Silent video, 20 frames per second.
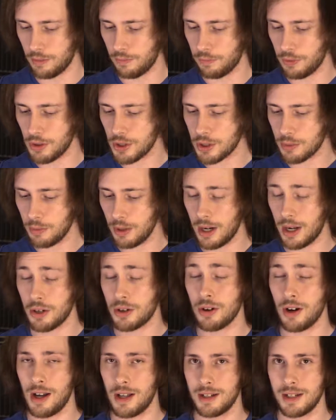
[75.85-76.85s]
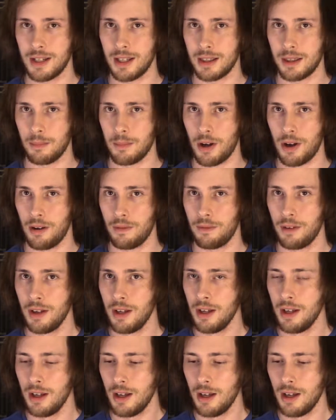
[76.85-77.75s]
At first, when I tried to get them off,